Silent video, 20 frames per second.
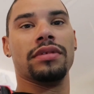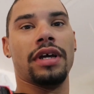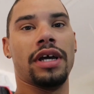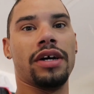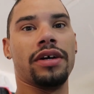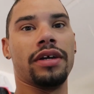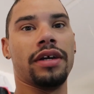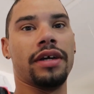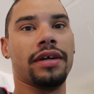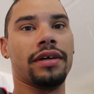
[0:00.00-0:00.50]

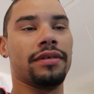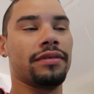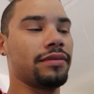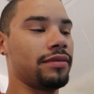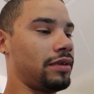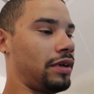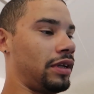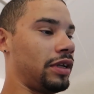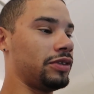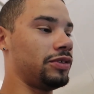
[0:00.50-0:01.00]
Hell yeah.
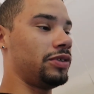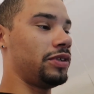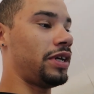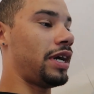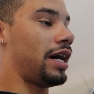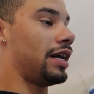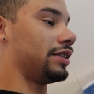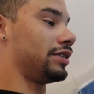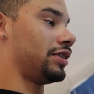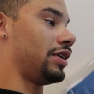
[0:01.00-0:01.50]
I'll let you
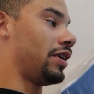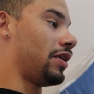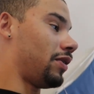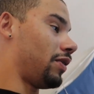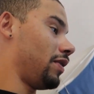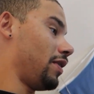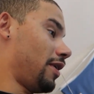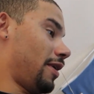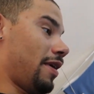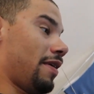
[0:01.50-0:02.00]
guys
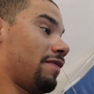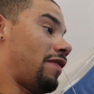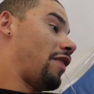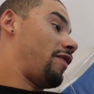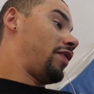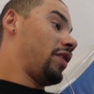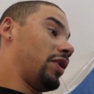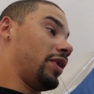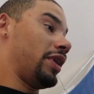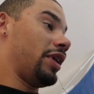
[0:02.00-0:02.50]
know if I
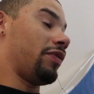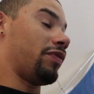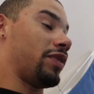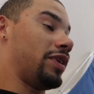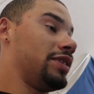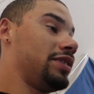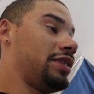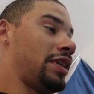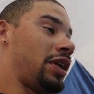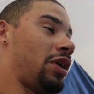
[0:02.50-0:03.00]
feel a
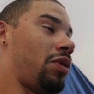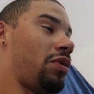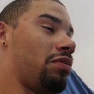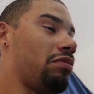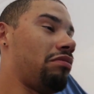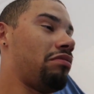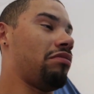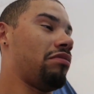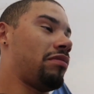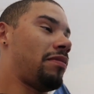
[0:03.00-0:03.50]
difference.
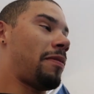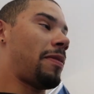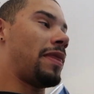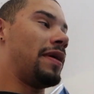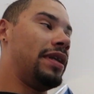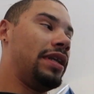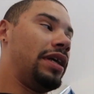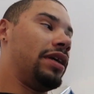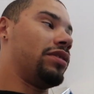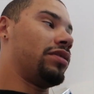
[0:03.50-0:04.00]

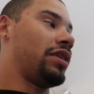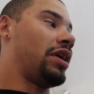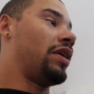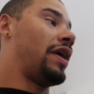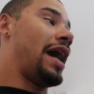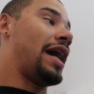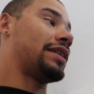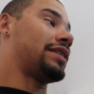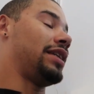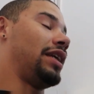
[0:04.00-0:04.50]

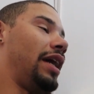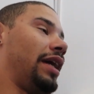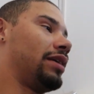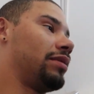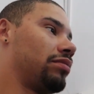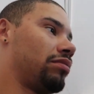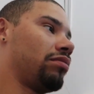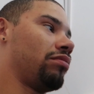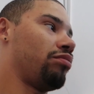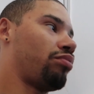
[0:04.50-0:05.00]
They're actually
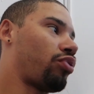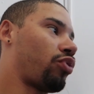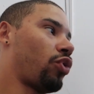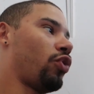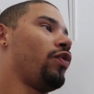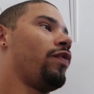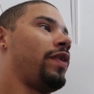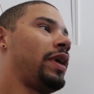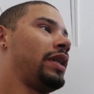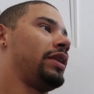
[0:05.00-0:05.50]
like
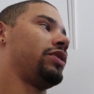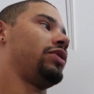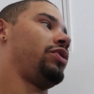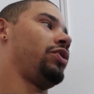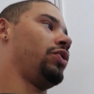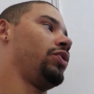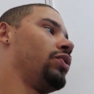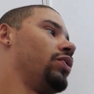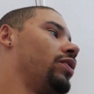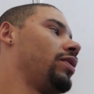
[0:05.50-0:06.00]
proven
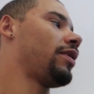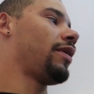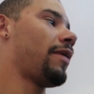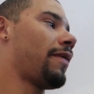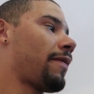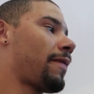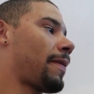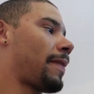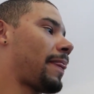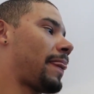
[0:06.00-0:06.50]
to
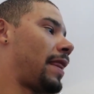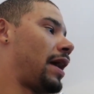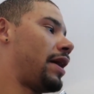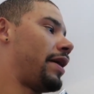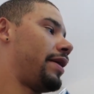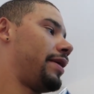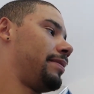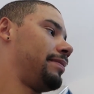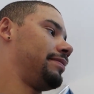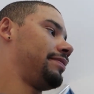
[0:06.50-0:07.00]

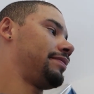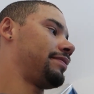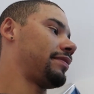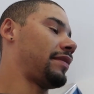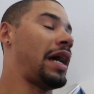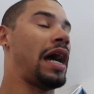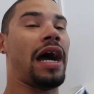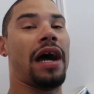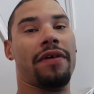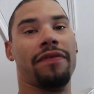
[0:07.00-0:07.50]

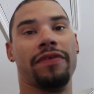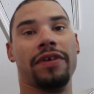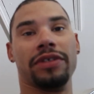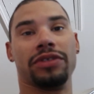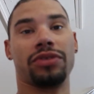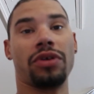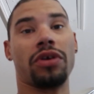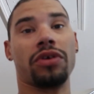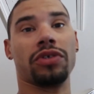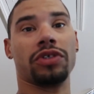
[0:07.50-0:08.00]
have a
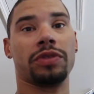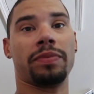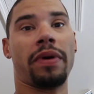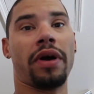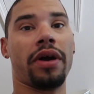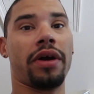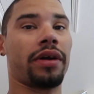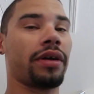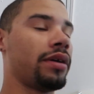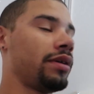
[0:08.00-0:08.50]
stronger
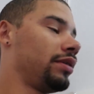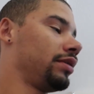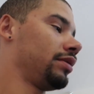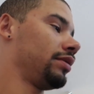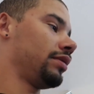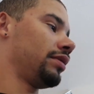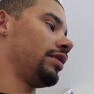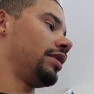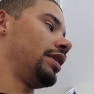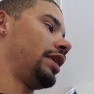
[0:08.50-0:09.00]
spark,
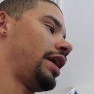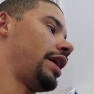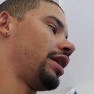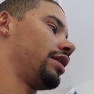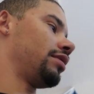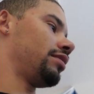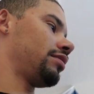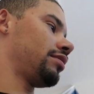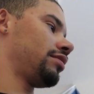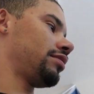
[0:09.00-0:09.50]
and
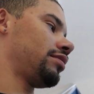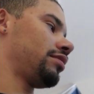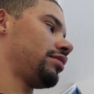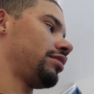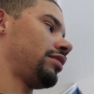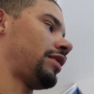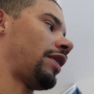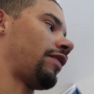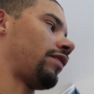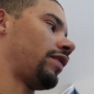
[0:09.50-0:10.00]
that
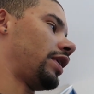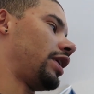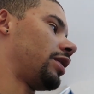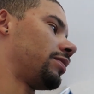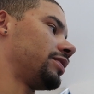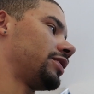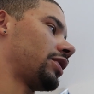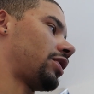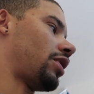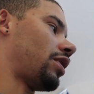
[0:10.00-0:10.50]
definitely
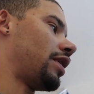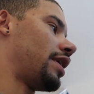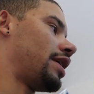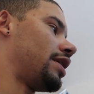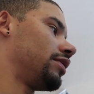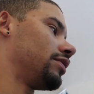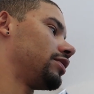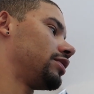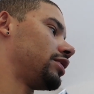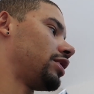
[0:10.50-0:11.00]
helps the car
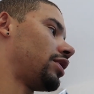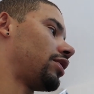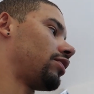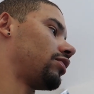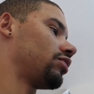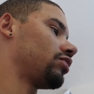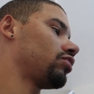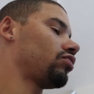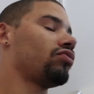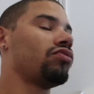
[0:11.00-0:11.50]
out. So
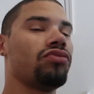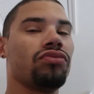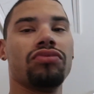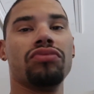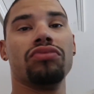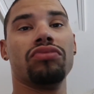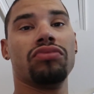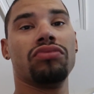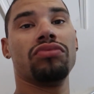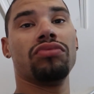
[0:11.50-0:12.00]

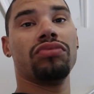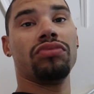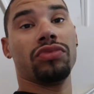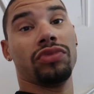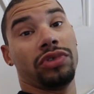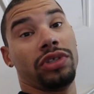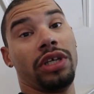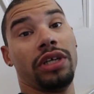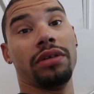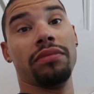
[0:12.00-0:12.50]

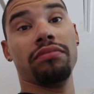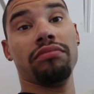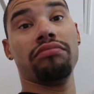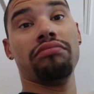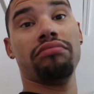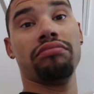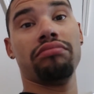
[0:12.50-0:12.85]
we'll see.